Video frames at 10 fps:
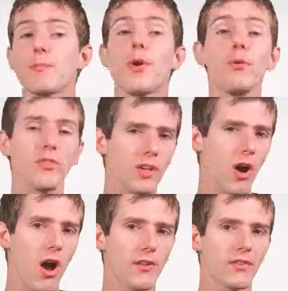the pros and
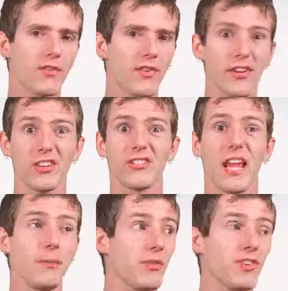cons of the various
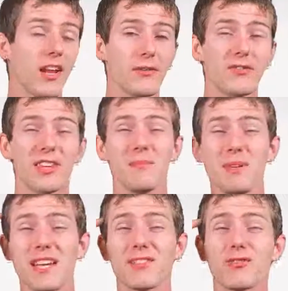cable standards can
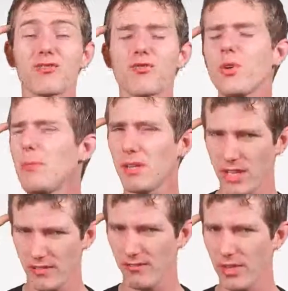be
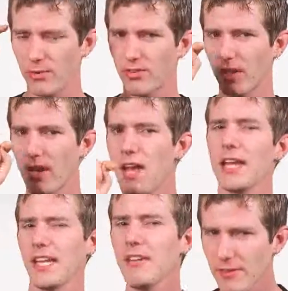extremely confusing,
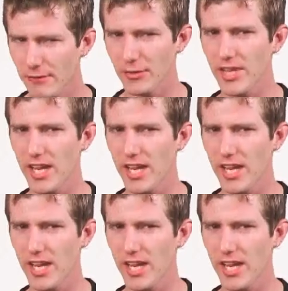even for